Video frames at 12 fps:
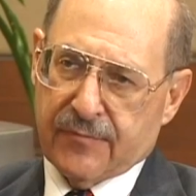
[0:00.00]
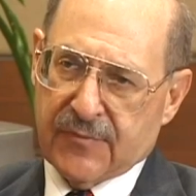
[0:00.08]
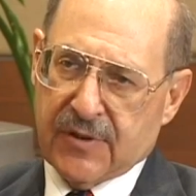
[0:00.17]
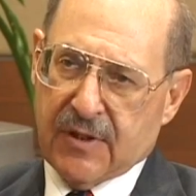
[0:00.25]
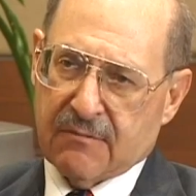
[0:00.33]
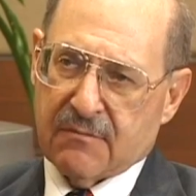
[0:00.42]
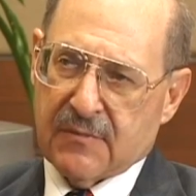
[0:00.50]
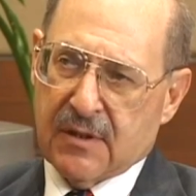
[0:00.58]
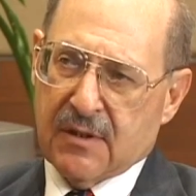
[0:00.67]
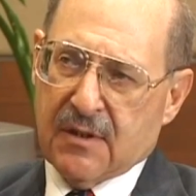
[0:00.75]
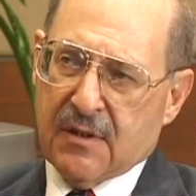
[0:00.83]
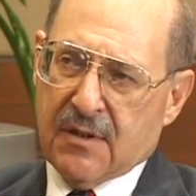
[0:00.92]
Okay?
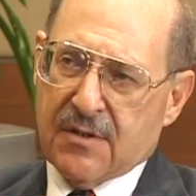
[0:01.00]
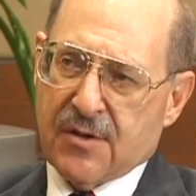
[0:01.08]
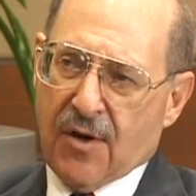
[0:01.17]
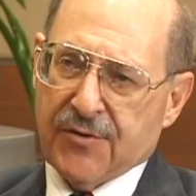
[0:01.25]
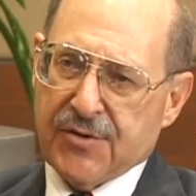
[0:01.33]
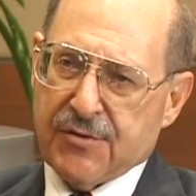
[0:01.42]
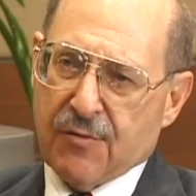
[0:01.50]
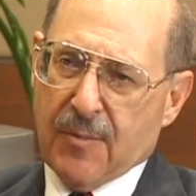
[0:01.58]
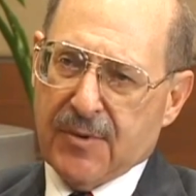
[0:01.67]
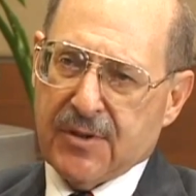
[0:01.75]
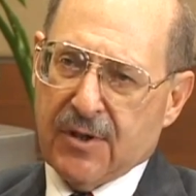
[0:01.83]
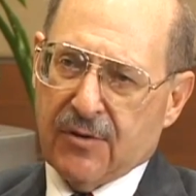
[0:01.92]
Salt is the raw
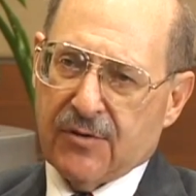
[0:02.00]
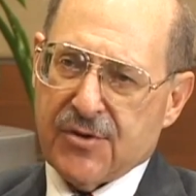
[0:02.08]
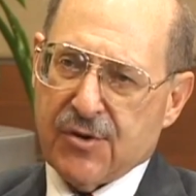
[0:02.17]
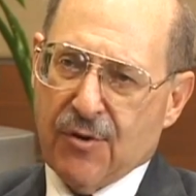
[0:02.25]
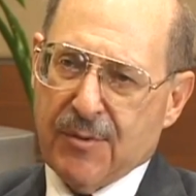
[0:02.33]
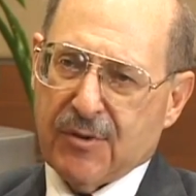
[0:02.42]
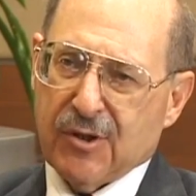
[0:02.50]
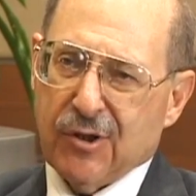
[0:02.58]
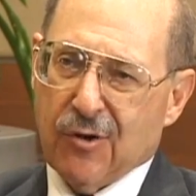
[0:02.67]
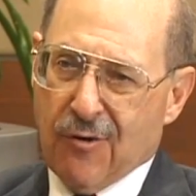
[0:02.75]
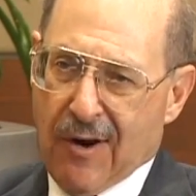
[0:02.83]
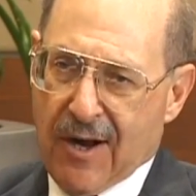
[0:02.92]
material. Sodium
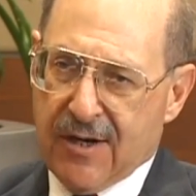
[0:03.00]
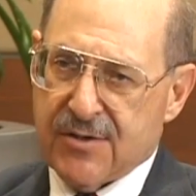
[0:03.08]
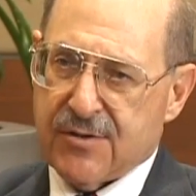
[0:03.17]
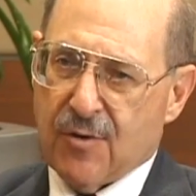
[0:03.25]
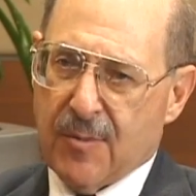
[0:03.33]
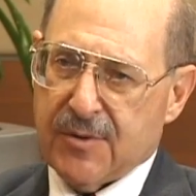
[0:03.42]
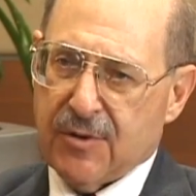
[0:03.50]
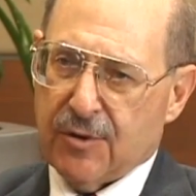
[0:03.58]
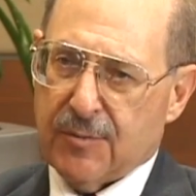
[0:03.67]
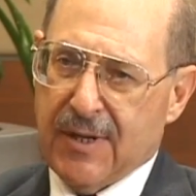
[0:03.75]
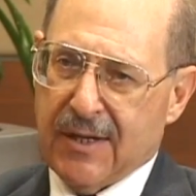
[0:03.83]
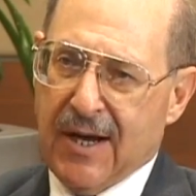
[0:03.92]
chloride is the raw
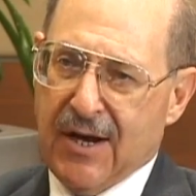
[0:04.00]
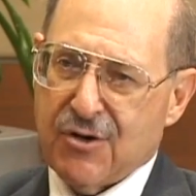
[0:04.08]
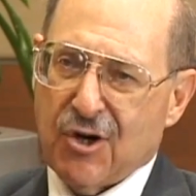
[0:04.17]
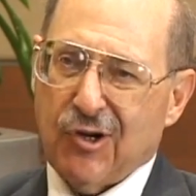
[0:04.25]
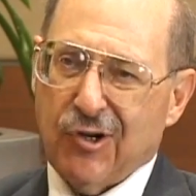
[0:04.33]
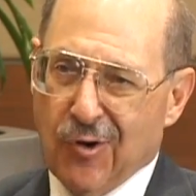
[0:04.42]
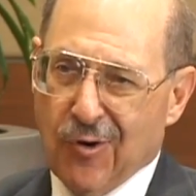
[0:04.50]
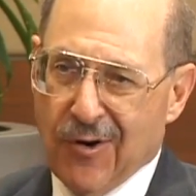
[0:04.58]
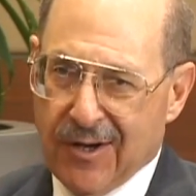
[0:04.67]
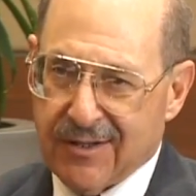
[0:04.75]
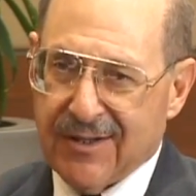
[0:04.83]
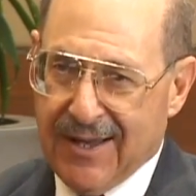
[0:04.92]
material to make
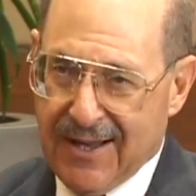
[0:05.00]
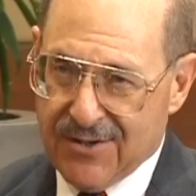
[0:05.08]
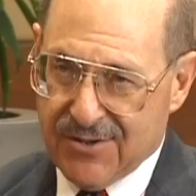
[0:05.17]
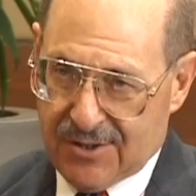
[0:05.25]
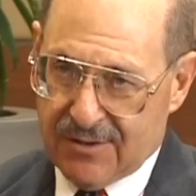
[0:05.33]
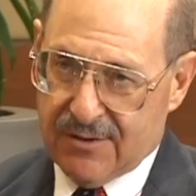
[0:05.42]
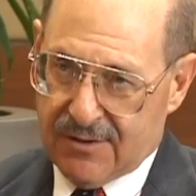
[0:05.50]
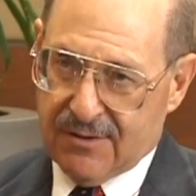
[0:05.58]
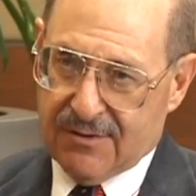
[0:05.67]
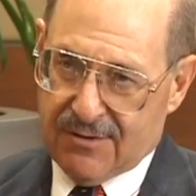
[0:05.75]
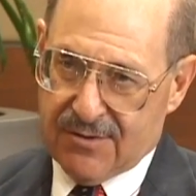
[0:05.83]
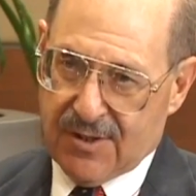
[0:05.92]
hydrochloric acid in
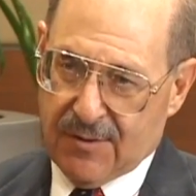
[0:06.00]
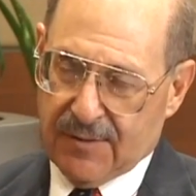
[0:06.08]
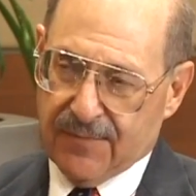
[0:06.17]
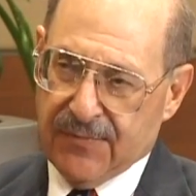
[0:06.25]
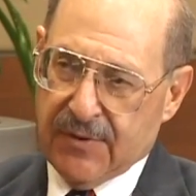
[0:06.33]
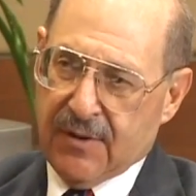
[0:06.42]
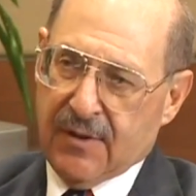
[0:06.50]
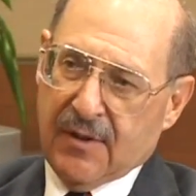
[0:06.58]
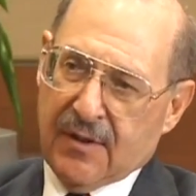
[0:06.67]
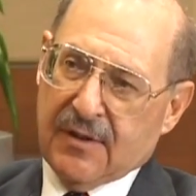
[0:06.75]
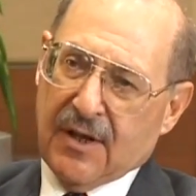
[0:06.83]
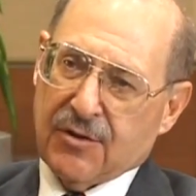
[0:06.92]
your stomach.
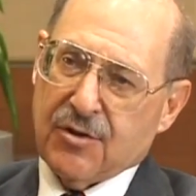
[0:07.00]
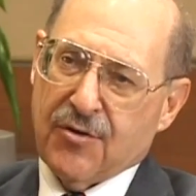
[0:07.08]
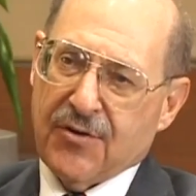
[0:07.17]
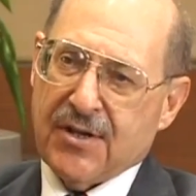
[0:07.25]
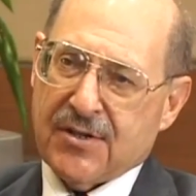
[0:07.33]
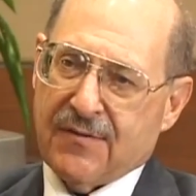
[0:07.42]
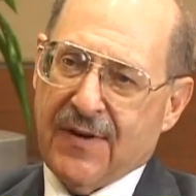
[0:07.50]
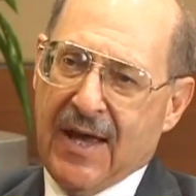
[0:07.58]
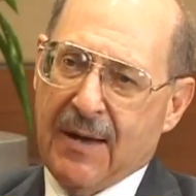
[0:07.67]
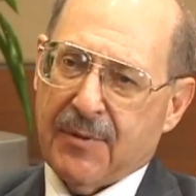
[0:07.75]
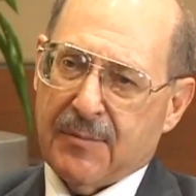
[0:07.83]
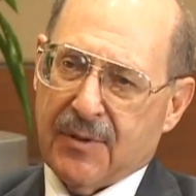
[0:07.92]
Now, two things have
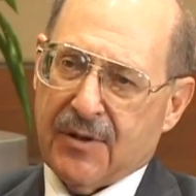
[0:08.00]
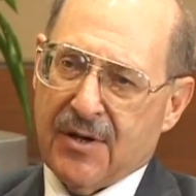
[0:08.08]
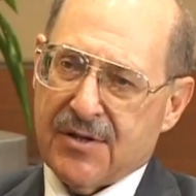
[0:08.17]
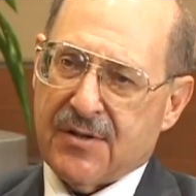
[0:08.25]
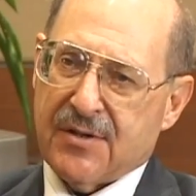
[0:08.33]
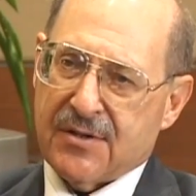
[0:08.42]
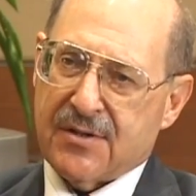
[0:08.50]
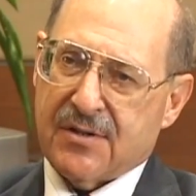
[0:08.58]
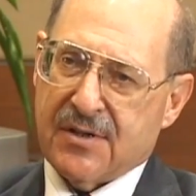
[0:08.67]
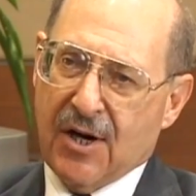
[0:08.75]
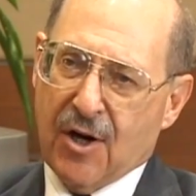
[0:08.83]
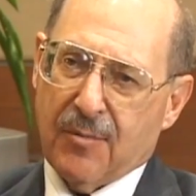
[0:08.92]
happened because of this
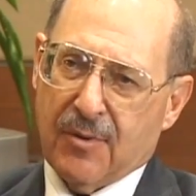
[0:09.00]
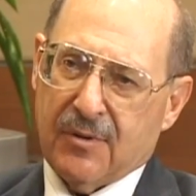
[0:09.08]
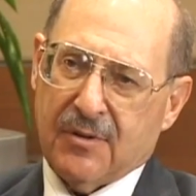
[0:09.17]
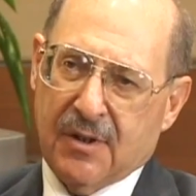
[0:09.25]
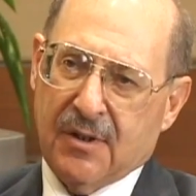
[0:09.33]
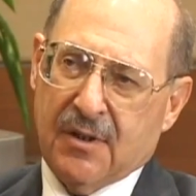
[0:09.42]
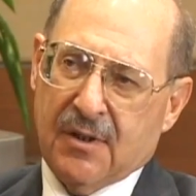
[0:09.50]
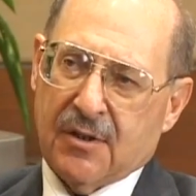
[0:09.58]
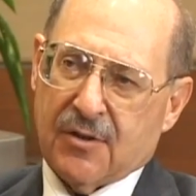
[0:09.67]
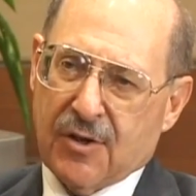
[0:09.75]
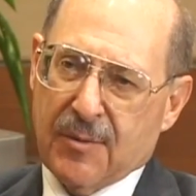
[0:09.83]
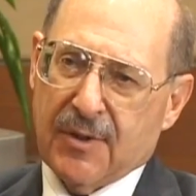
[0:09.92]
terrible
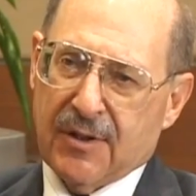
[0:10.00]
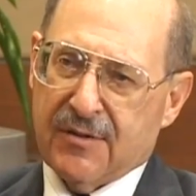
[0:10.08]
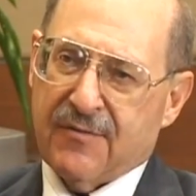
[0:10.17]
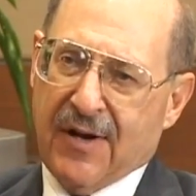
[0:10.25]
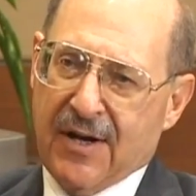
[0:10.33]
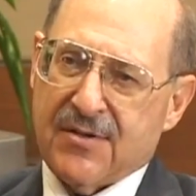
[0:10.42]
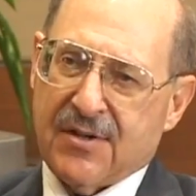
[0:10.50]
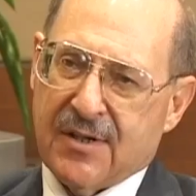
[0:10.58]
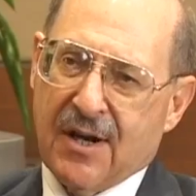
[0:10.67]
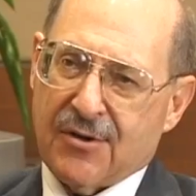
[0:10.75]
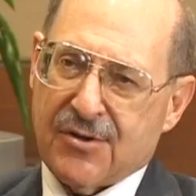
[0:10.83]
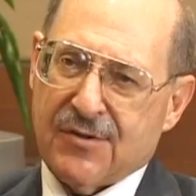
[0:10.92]
criminal advice that
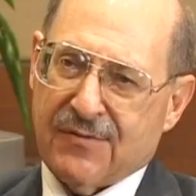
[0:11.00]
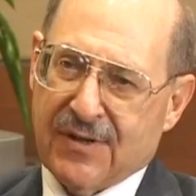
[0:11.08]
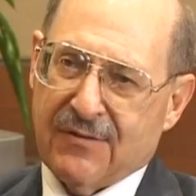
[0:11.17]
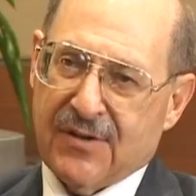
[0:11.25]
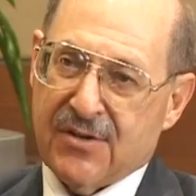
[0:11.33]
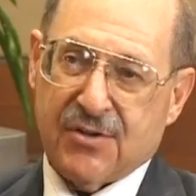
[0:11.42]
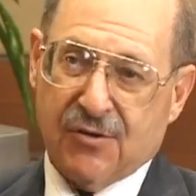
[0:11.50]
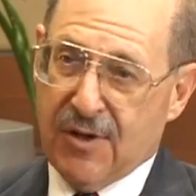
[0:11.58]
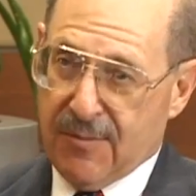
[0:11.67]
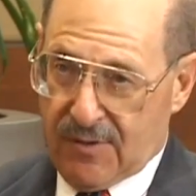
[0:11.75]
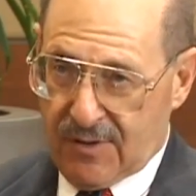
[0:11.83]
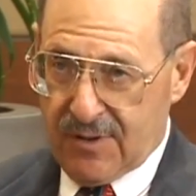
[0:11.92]
doctors have given. It's
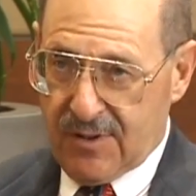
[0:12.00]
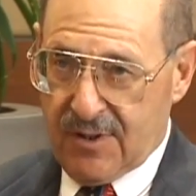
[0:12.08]
criminal.